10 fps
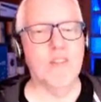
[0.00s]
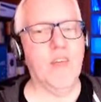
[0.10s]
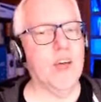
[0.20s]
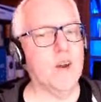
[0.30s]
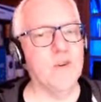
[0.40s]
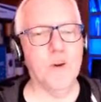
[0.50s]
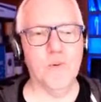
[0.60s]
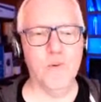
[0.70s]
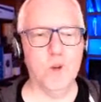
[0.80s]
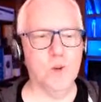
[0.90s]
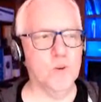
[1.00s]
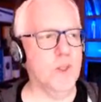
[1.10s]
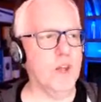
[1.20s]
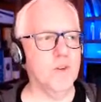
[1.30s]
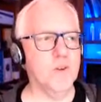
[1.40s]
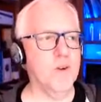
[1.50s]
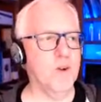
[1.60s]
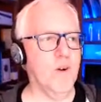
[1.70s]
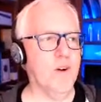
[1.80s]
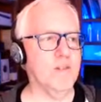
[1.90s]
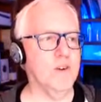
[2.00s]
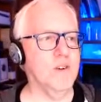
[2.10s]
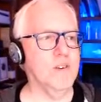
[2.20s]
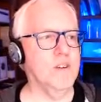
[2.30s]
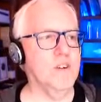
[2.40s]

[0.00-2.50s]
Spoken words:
They don't know you. They don't know your offer.